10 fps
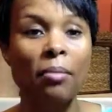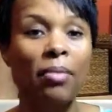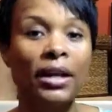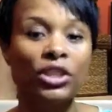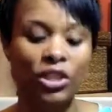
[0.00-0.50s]

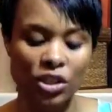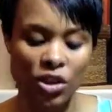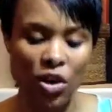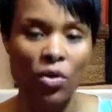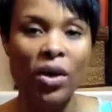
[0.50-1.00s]
but just
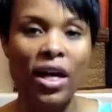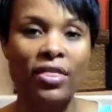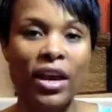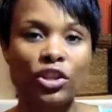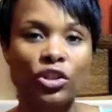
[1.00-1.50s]
know
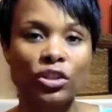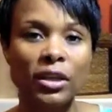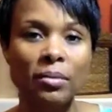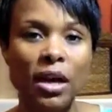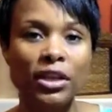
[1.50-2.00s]
that your
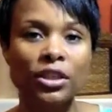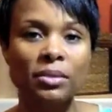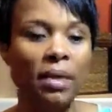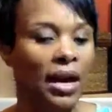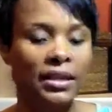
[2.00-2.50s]

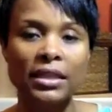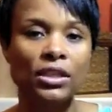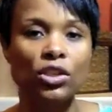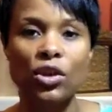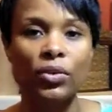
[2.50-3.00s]
subconscious mind
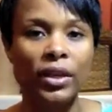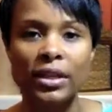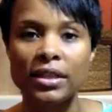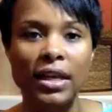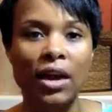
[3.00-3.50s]
doesn't know that
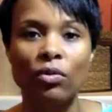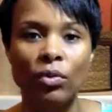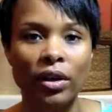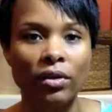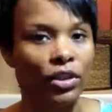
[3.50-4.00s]
it's not real,